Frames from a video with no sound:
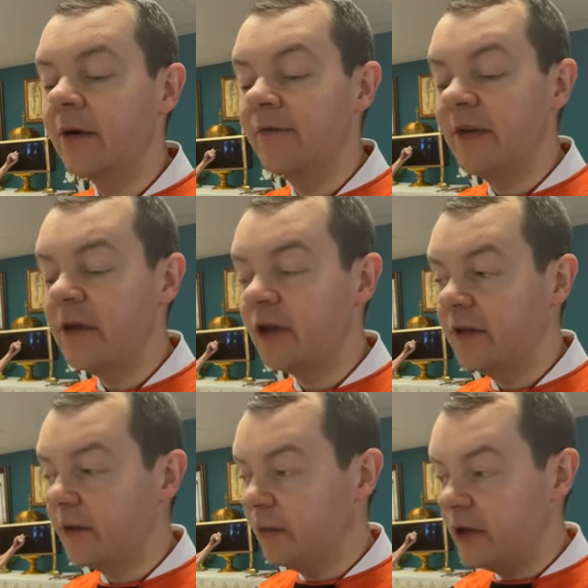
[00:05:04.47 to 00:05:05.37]
her
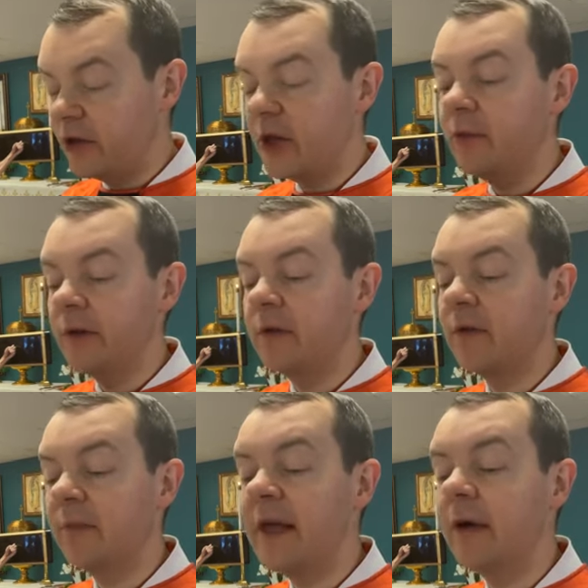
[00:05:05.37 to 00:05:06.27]
visions when she would
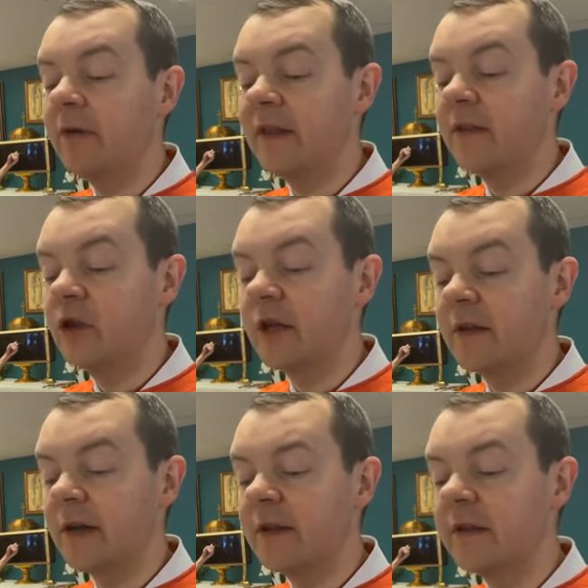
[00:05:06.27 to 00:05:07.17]
speak with
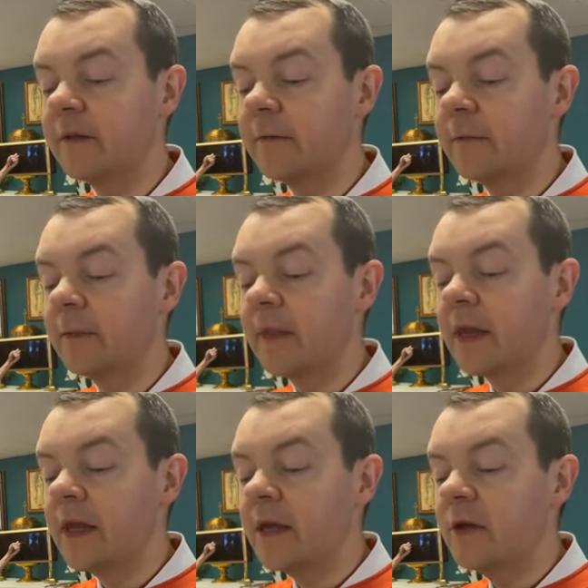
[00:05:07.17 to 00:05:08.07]
Jesus,
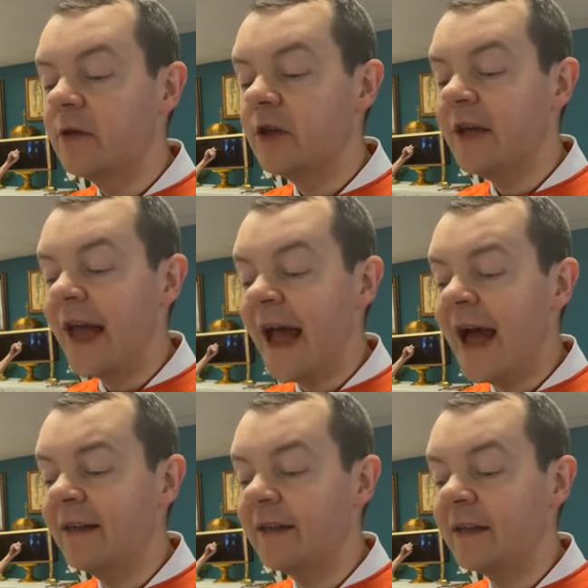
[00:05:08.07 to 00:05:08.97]
she
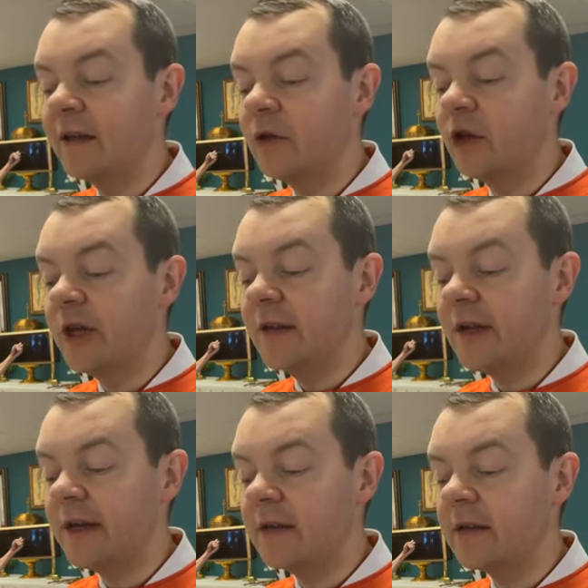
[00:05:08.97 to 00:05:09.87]
asked
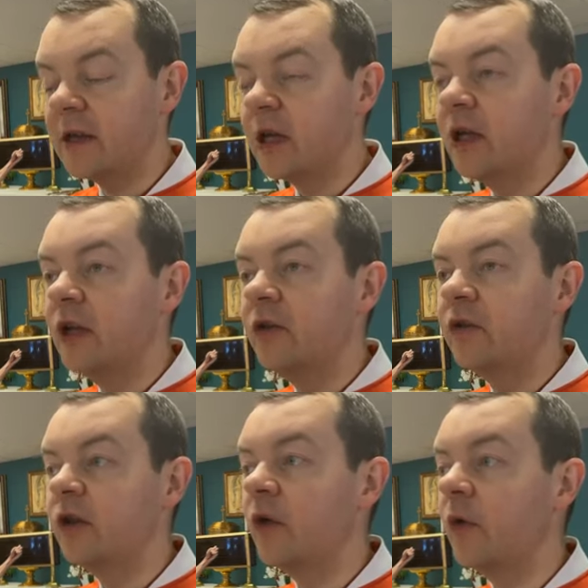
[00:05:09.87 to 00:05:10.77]
Jesus
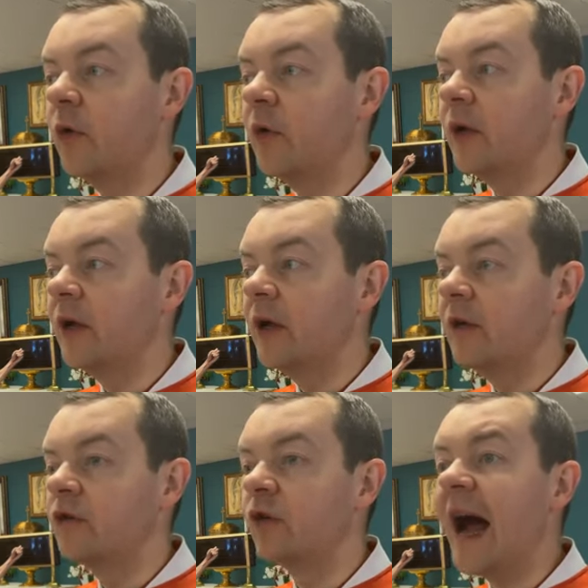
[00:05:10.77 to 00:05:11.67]
to
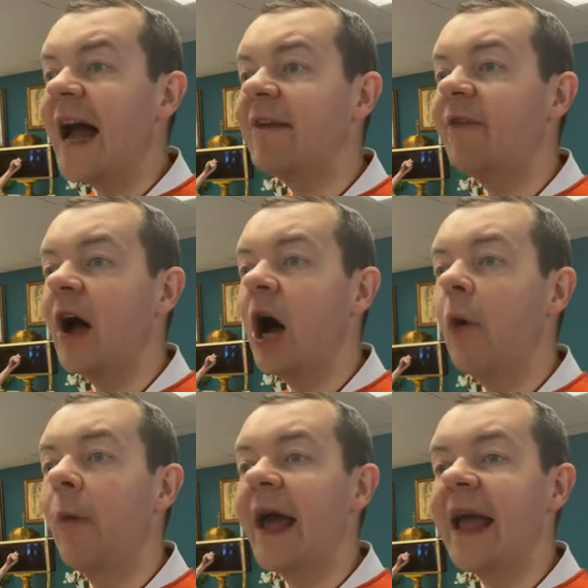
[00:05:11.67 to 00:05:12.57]
drive
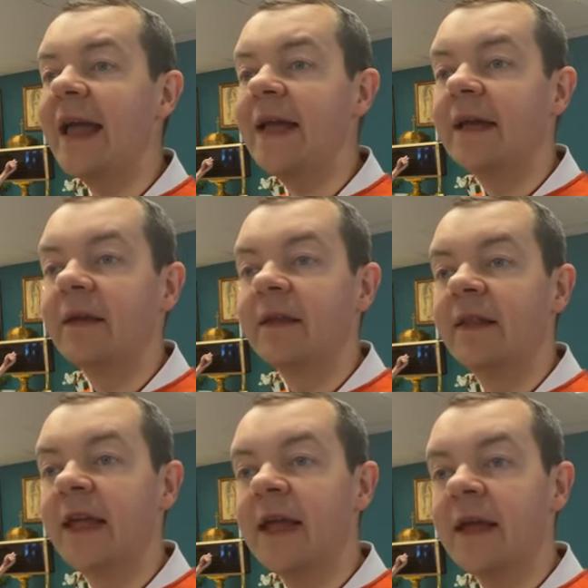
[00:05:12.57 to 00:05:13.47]
away
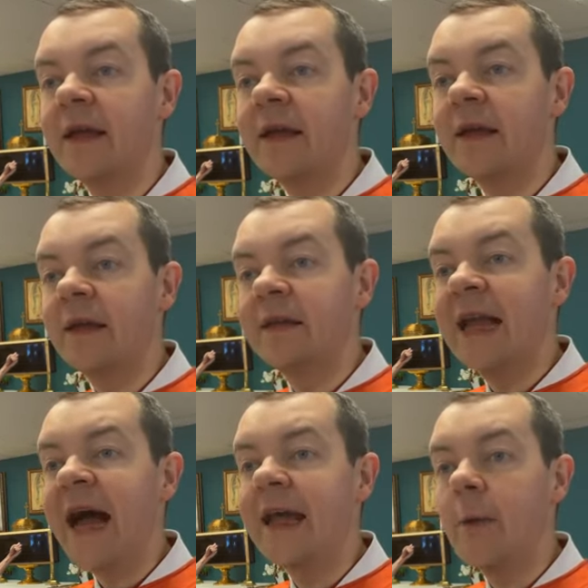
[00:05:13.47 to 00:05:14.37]
the
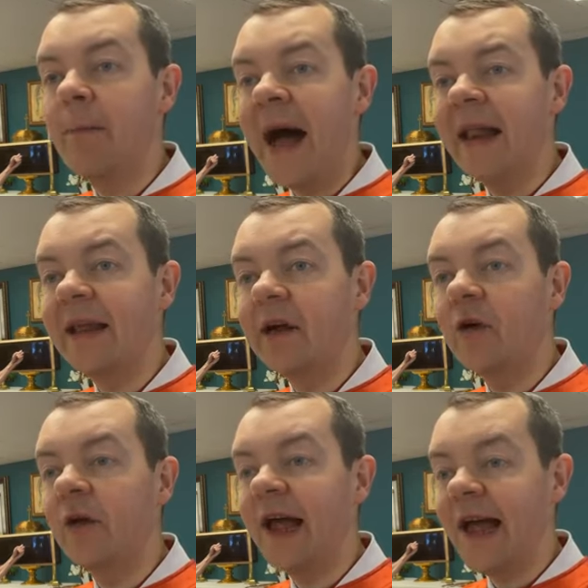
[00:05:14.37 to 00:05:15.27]

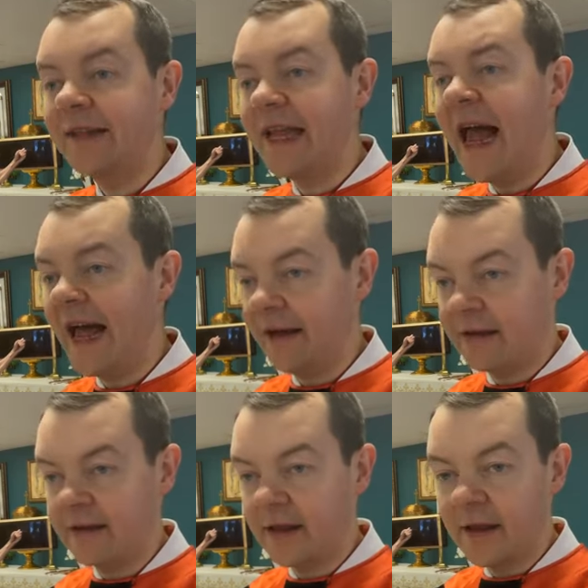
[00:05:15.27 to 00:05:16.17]
diabolical
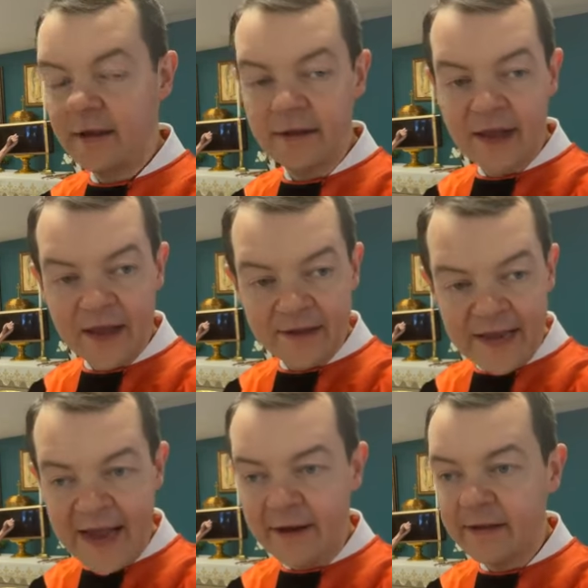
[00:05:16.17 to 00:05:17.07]
attacks, the
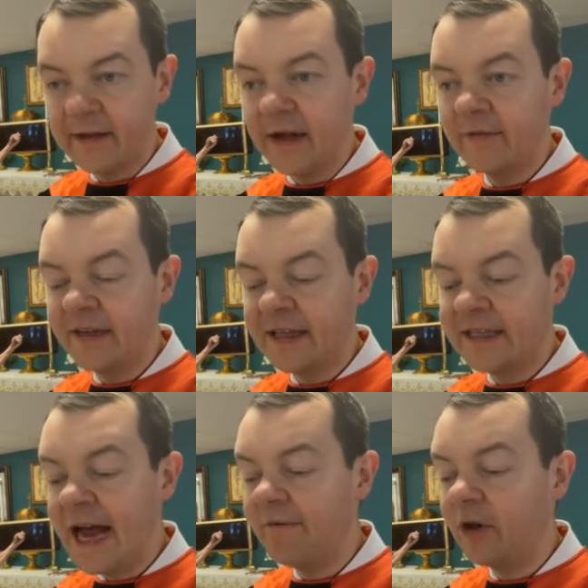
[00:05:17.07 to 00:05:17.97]
attacks of
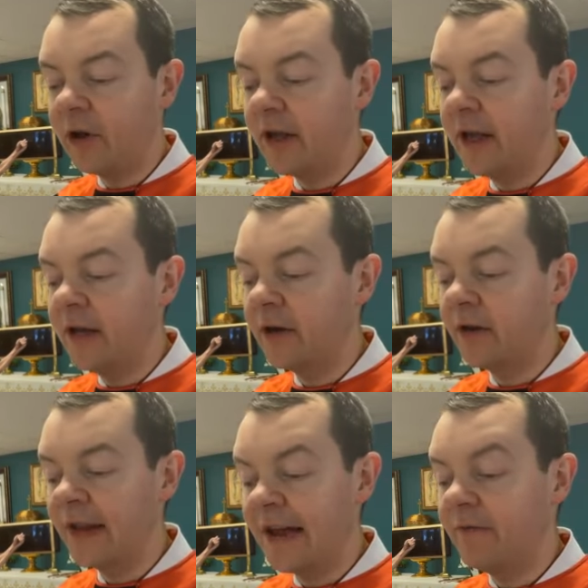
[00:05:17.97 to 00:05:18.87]
the devil in
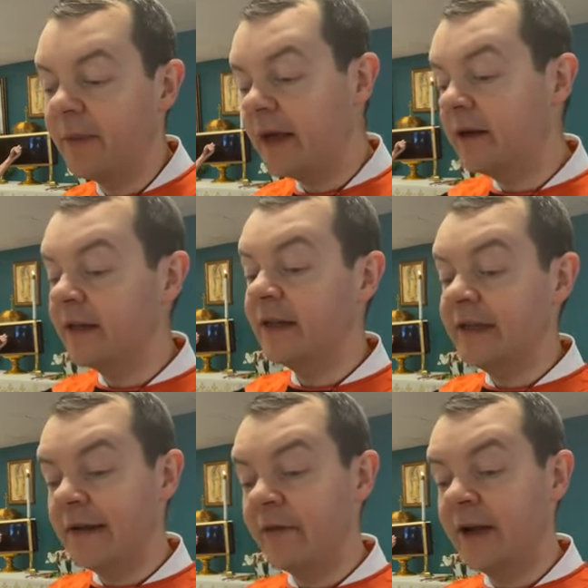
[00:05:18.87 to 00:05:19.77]
her life, because the
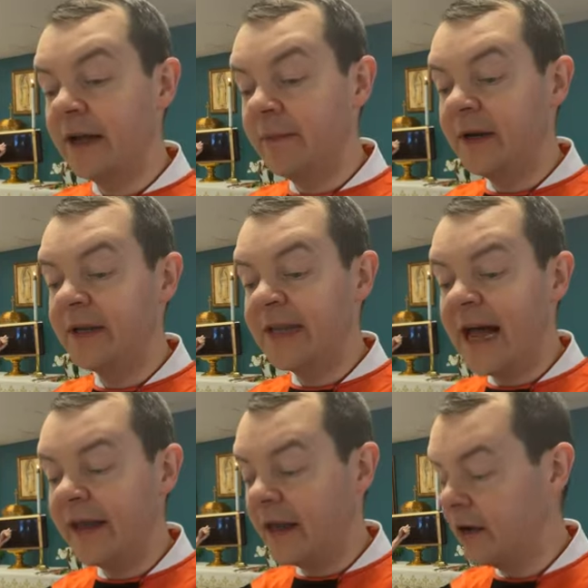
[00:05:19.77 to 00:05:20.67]
devil had been
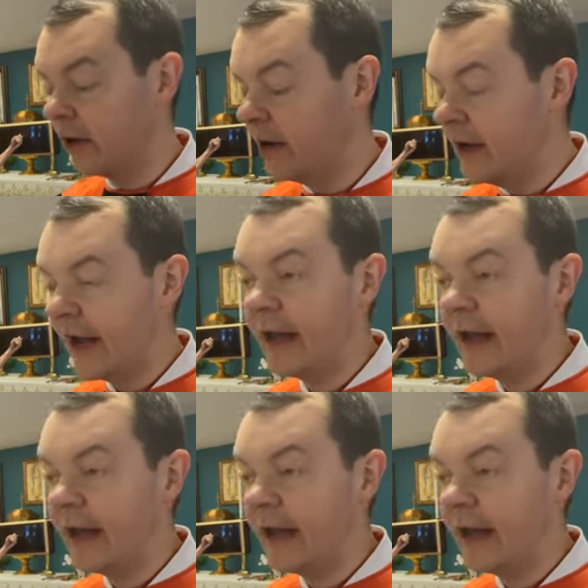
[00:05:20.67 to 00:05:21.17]
attacking her.